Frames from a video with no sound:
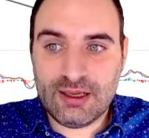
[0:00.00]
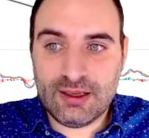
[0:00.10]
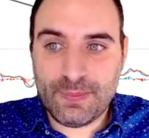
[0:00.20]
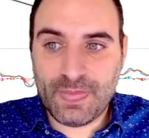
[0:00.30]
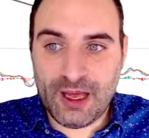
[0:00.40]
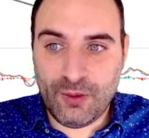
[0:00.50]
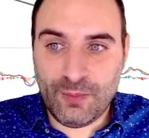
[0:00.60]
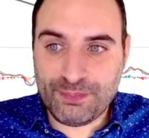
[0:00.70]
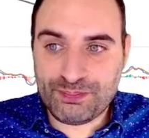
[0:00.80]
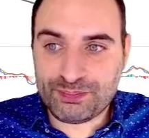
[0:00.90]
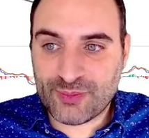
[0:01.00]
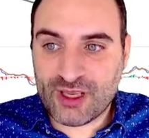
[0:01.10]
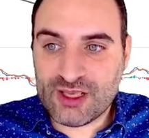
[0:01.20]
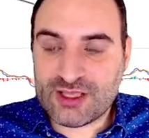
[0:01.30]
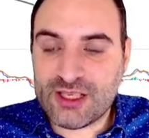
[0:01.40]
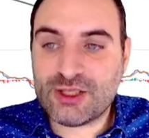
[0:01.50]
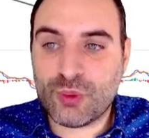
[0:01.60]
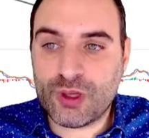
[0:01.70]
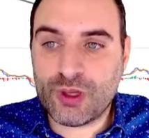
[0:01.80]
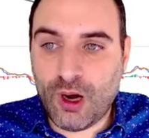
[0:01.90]
Now, since we
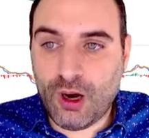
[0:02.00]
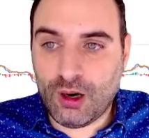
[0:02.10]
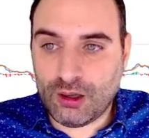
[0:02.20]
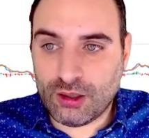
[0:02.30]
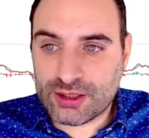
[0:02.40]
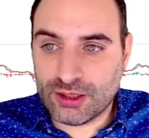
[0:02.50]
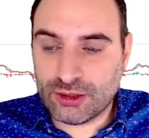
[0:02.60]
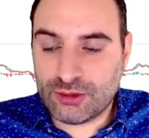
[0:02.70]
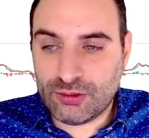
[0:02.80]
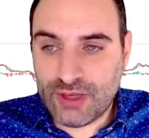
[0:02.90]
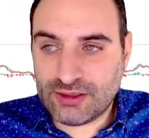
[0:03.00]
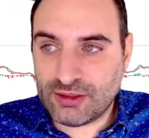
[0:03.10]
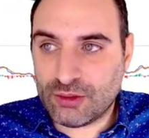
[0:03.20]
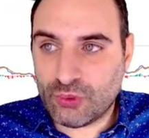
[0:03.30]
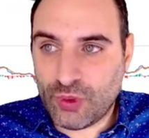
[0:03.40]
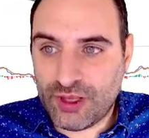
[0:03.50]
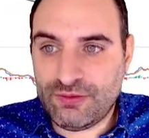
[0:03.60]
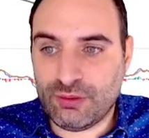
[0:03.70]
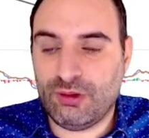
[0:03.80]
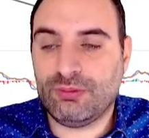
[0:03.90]
are still correcting in wave
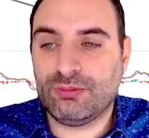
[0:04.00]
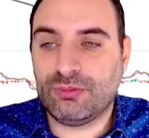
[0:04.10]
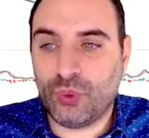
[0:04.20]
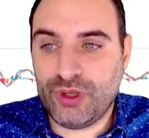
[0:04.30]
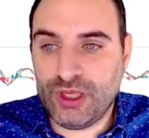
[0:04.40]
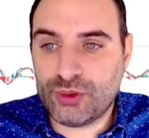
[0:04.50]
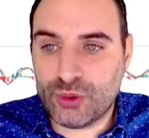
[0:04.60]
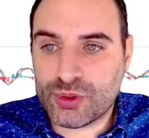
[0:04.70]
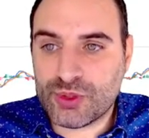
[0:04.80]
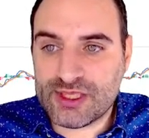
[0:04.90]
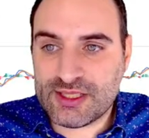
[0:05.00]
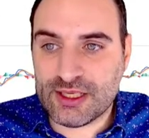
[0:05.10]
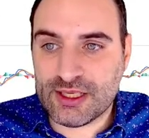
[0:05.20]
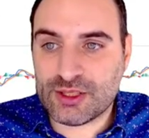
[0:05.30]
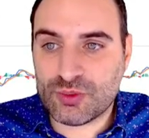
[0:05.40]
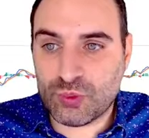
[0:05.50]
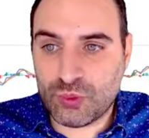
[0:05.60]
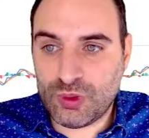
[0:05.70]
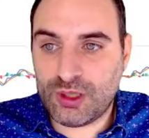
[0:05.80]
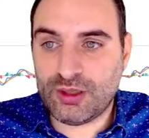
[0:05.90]
4, we need to also assess
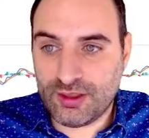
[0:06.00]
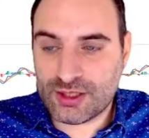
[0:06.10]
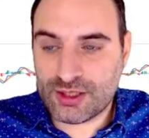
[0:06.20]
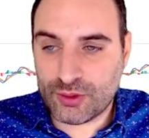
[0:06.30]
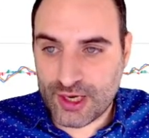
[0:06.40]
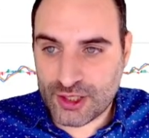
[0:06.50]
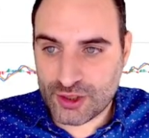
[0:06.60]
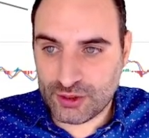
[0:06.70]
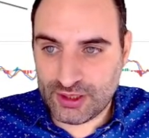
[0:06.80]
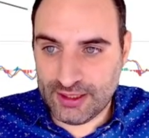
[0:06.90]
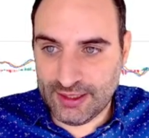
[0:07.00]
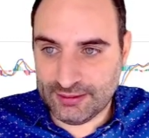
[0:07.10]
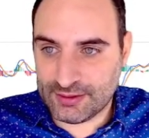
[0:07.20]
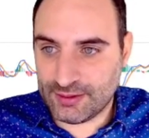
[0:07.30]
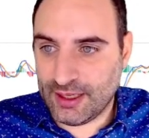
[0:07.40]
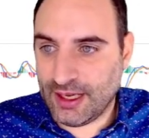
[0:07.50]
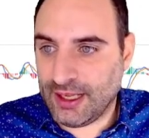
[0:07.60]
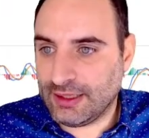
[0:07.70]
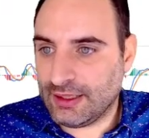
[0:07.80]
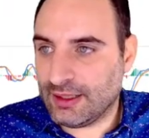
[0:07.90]
where this correction can end.
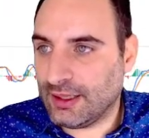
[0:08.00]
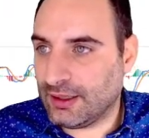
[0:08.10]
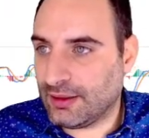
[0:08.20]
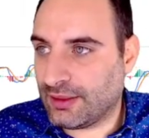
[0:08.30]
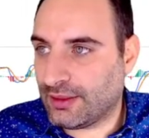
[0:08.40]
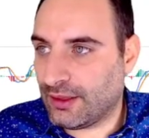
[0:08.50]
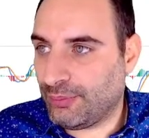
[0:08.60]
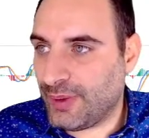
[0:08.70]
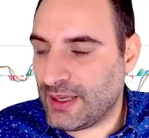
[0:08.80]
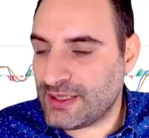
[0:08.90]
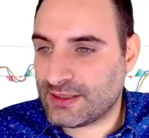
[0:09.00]
And the best